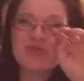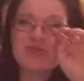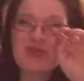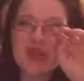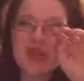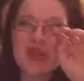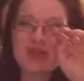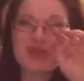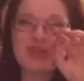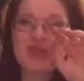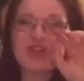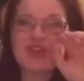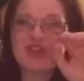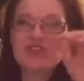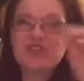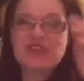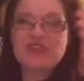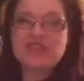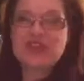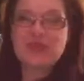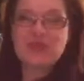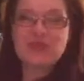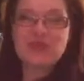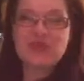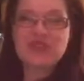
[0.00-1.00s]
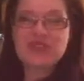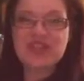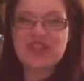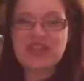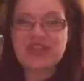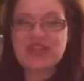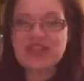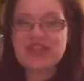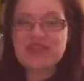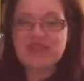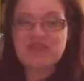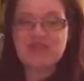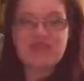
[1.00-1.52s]
try to look for someone that
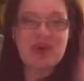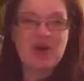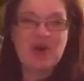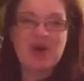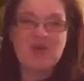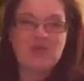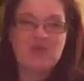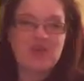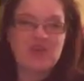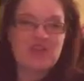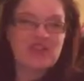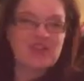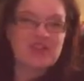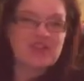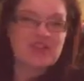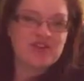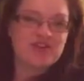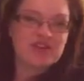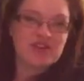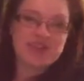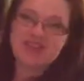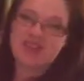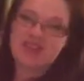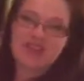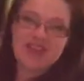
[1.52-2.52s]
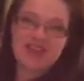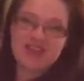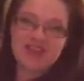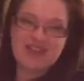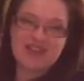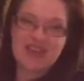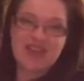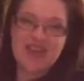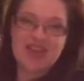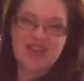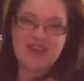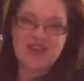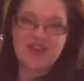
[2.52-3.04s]
I can bond with and
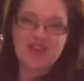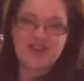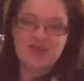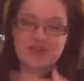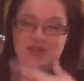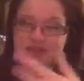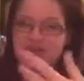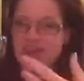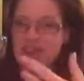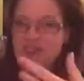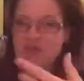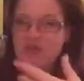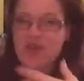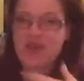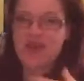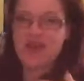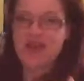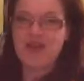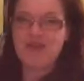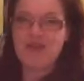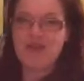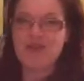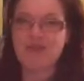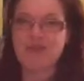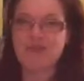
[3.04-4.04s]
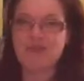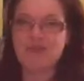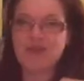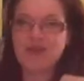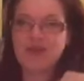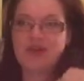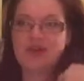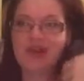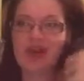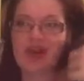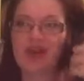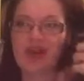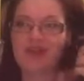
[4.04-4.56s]
understands why I don't like the
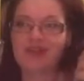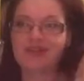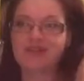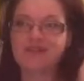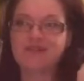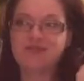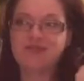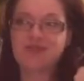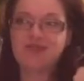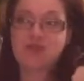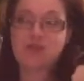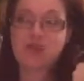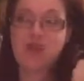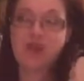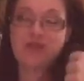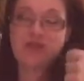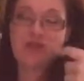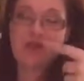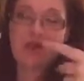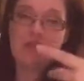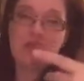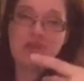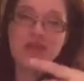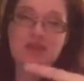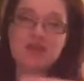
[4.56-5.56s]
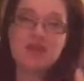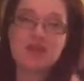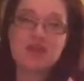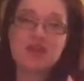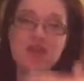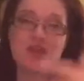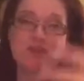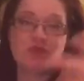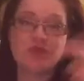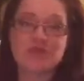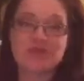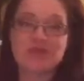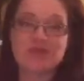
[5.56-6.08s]
book. If you ask my
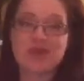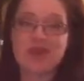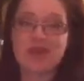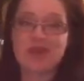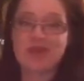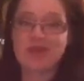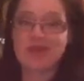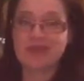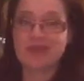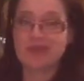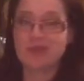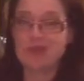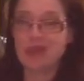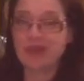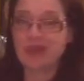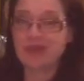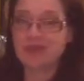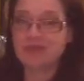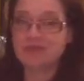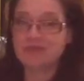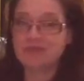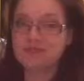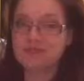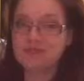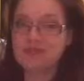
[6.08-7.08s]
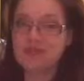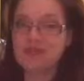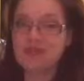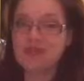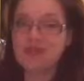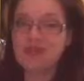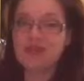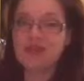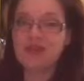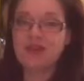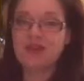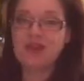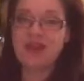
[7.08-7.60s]
opinion, I'm just say I don't like the book.
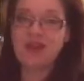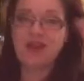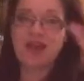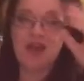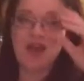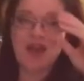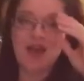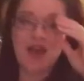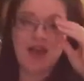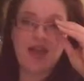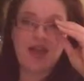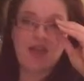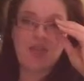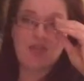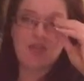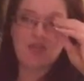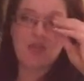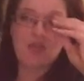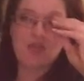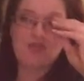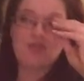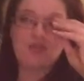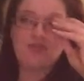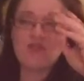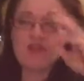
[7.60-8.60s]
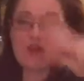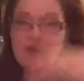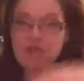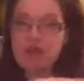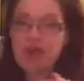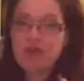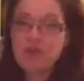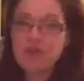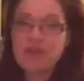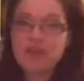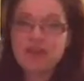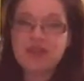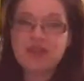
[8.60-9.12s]
I will defend
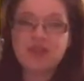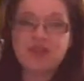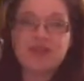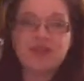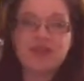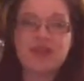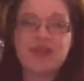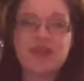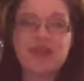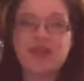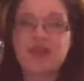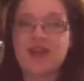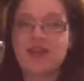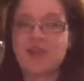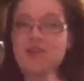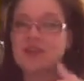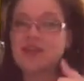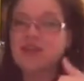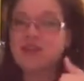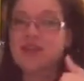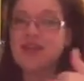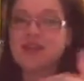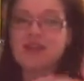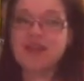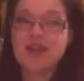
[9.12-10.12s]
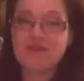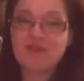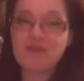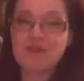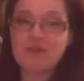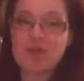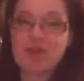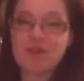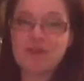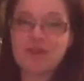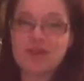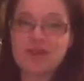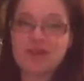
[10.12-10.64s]
my opinion and I will stand up for
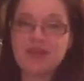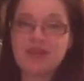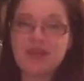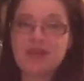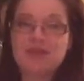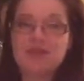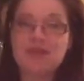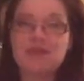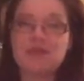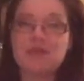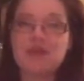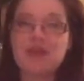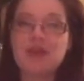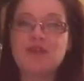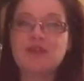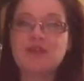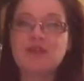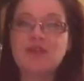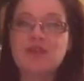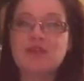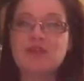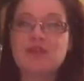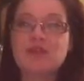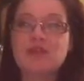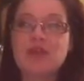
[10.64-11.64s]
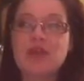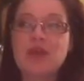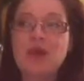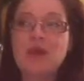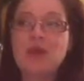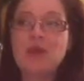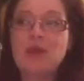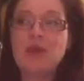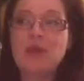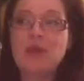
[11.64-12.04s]
my opinion and my views.